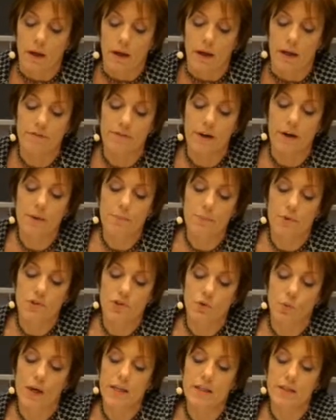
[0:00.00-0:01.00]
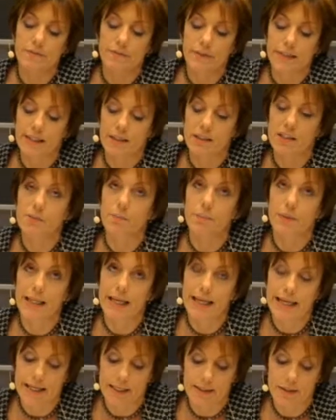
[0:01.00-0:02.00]
He very persuasively
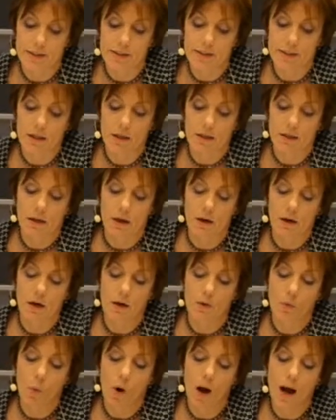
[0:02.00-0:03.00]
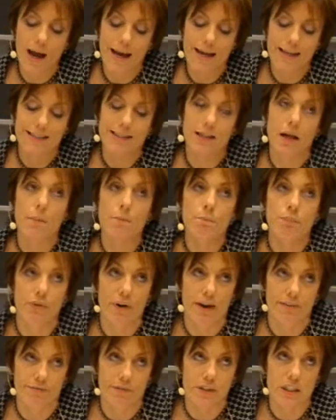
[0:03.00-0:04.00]
explains why some
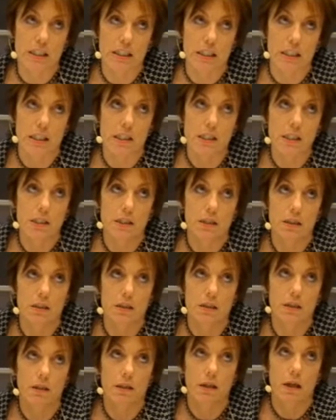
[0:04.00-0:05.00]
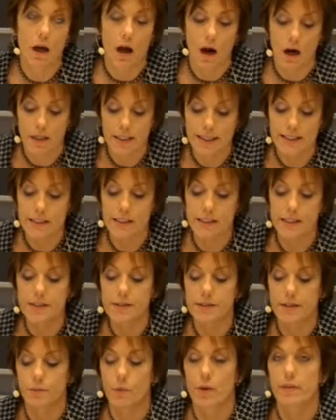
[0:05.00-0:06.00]
preferences are
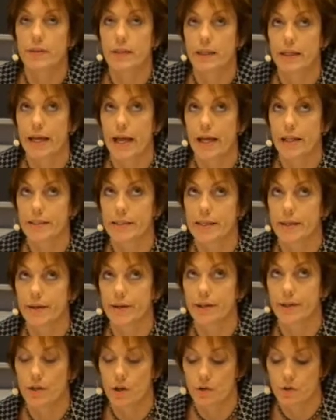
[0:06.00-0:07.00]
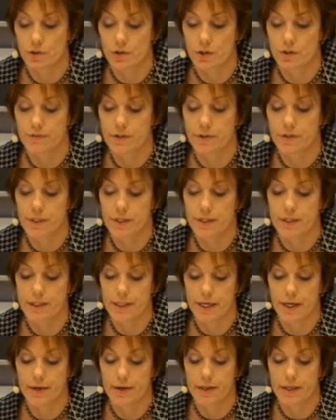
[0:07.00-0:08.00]
consistent with the egalitarian notion of
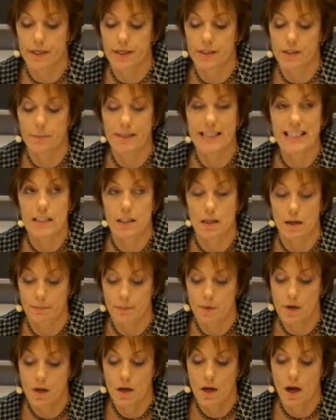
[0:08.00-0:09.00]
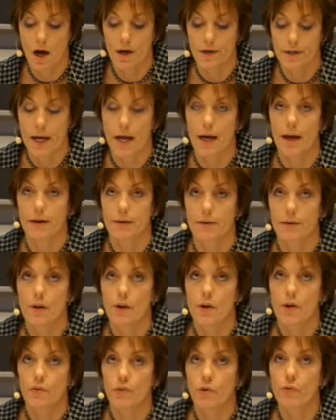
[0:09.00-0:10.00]
utilitarianism and some are not.
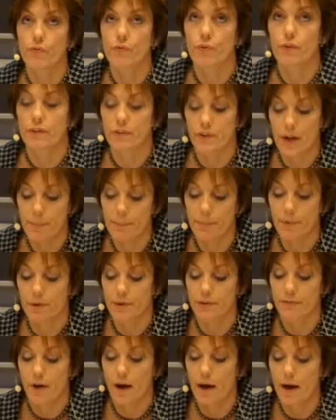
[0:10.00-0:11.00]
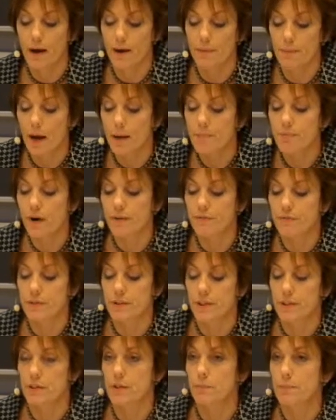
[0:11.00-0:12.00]
So for example, if my
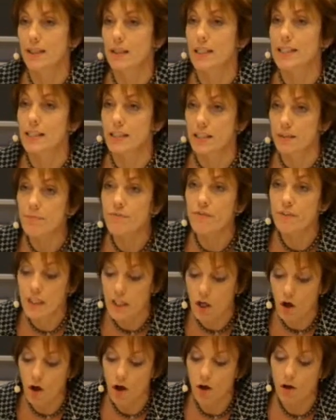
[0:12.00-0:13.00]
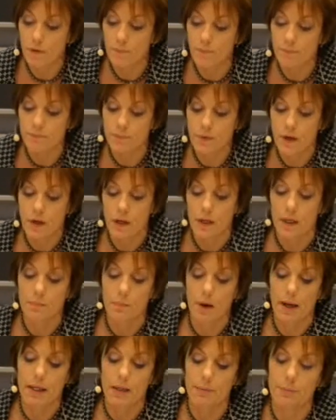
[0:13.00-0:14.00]
preference is to build a symphony hall in
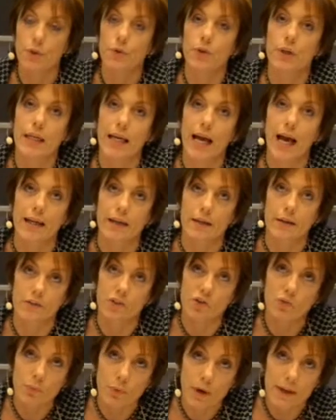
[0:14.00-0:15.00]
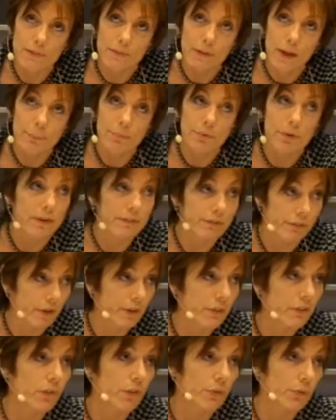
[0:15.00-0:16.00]
my community, I can express that
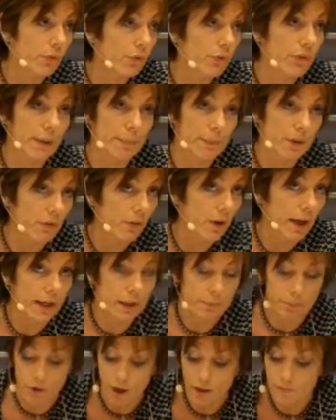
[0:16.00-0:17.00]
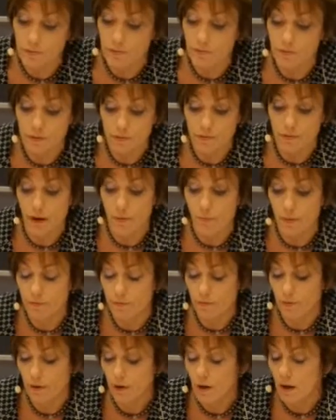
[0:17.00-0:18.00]
preference through democratic processes,
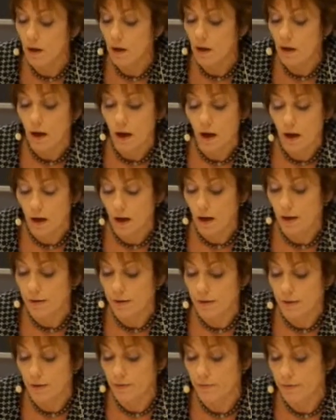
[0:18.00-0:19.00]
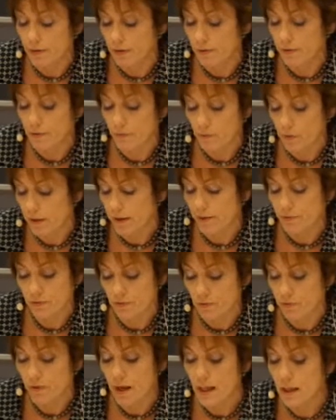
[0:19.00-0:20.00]
however, whatever
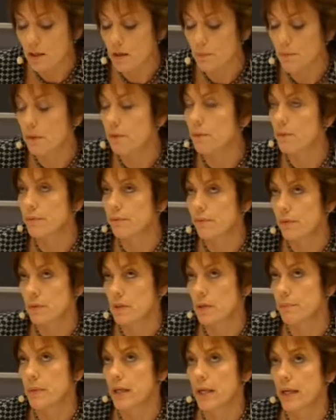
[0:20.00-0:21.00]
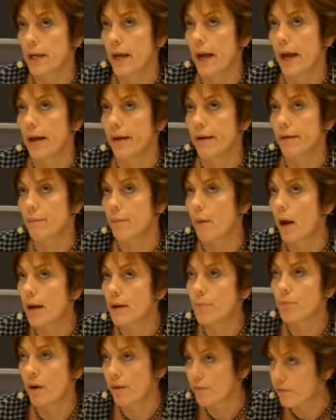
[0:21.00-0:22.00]
is available to me, and
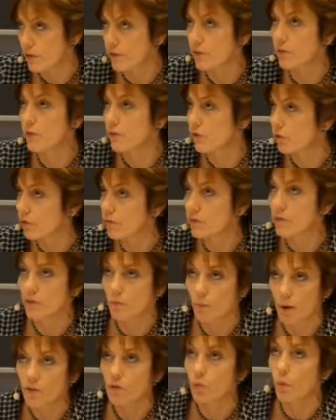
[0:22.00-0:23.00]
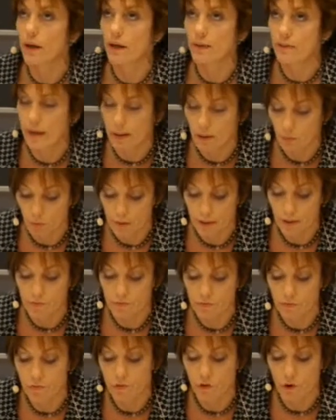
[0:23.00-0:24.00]
my preference deserves as much weight as anyone
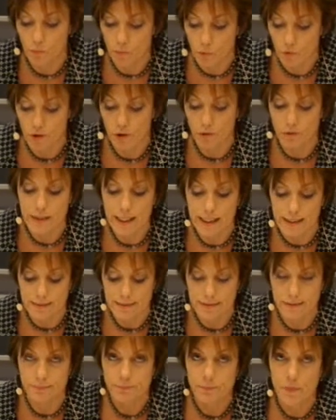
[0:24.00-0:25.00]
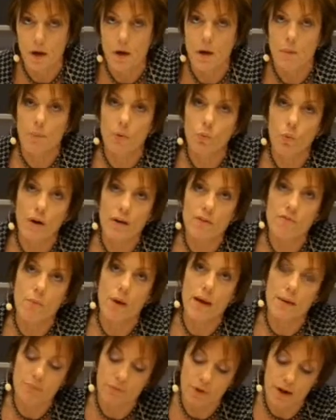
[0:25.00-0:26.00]
else's, no more, no less. But what if
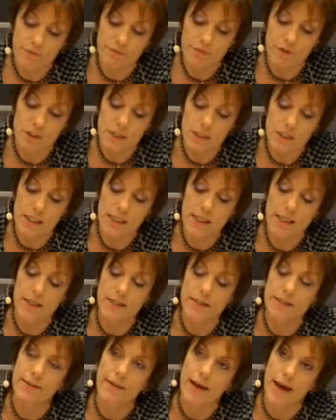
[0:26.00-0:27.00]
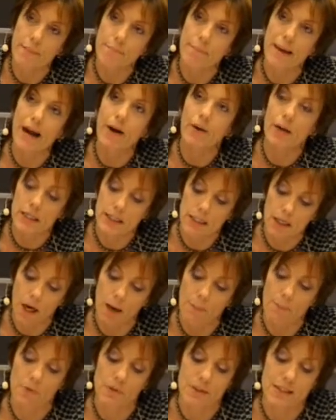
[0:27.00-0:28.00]
my preference is that married
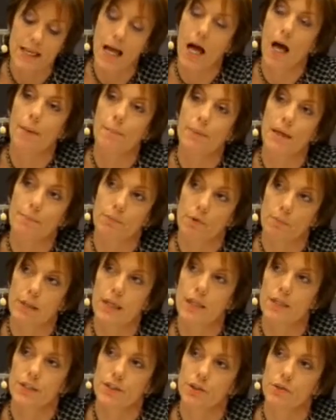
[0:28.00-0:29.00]
couples not be permitted to